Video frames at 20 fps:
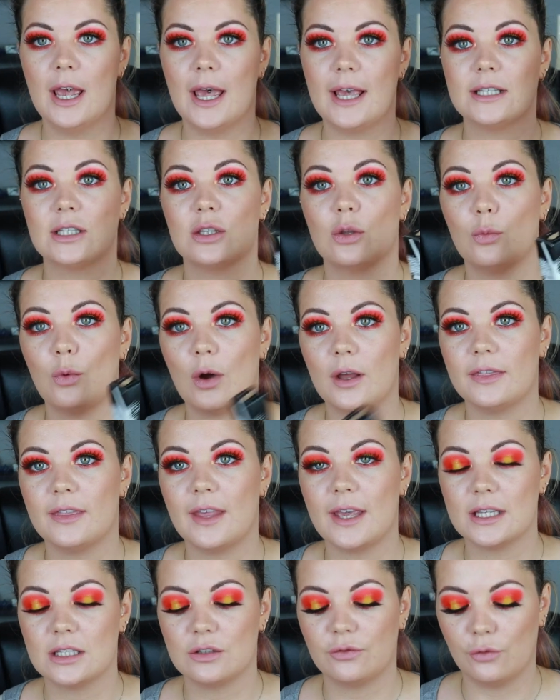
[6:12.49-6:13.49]
It's the one
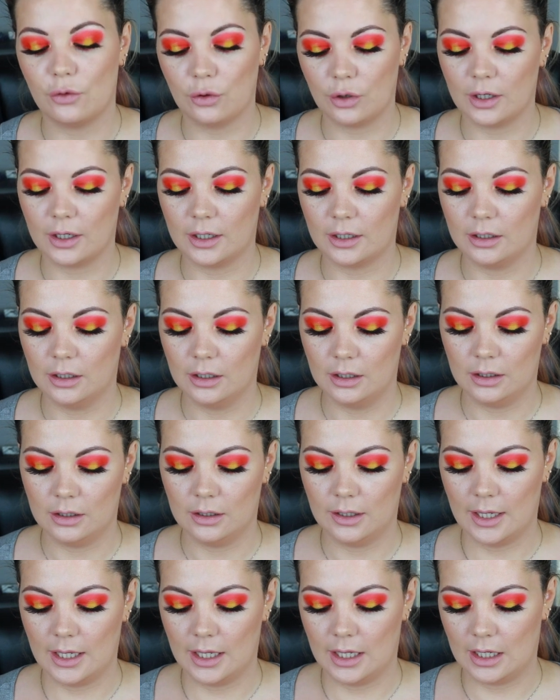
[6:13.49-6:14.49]
that is for
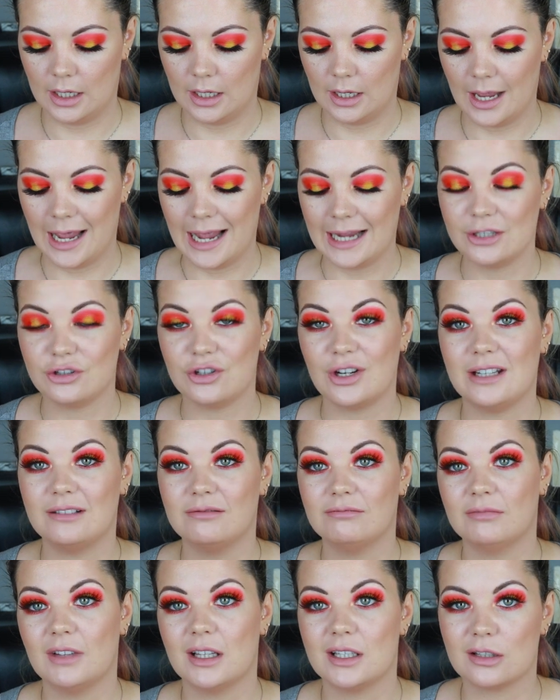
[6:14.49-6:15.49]
uh, hydrating.